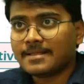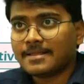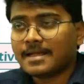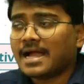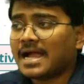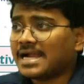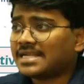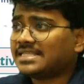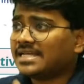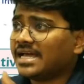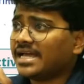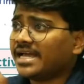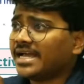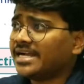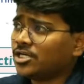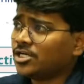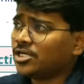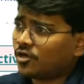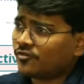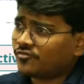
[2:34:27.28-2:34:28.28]
at the
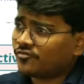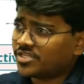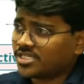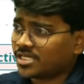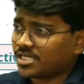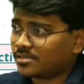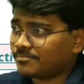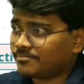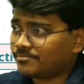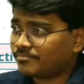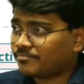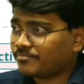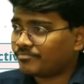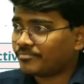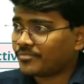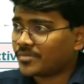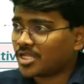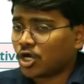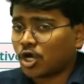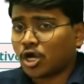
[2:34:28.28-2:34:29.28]
end of the year,
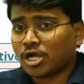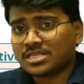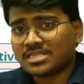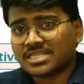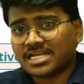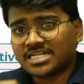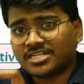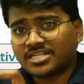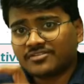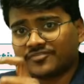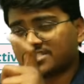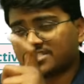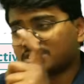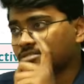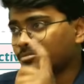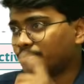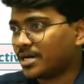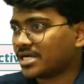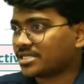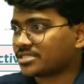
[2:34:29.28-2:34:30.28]
on 31st
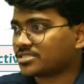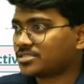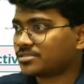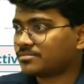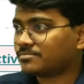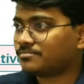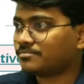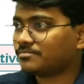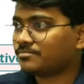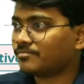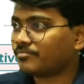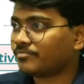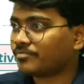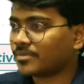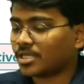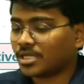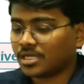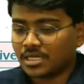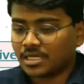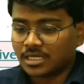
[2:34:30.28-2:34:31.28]
March,
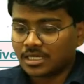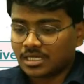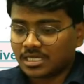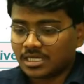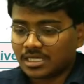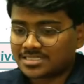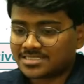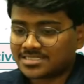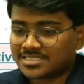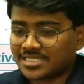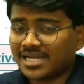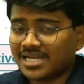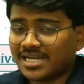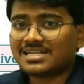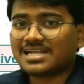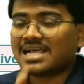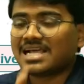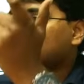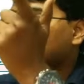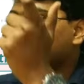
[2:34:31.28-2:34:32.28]
a sale
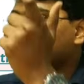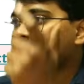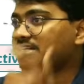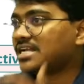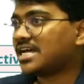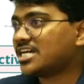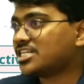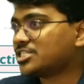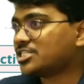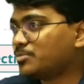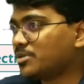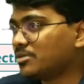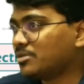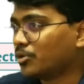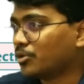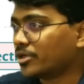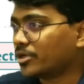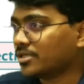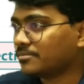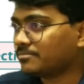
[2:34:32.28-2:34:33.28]
transaction has been
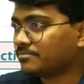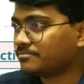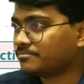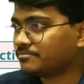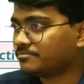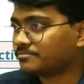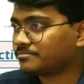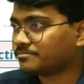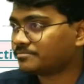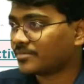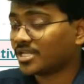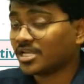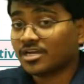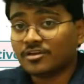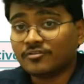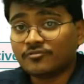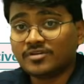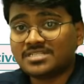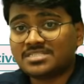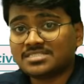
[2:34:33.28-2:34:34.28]
booked,
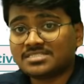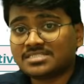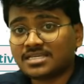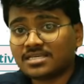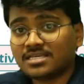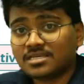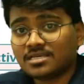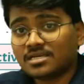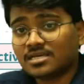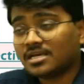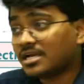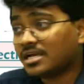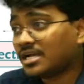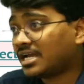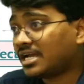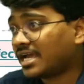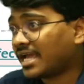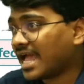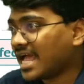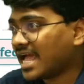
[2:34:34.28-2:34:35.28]
which is a
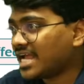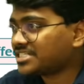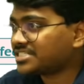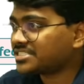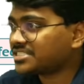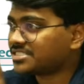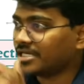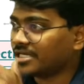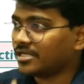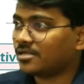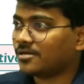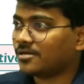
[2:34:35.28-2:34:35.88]
cash sale,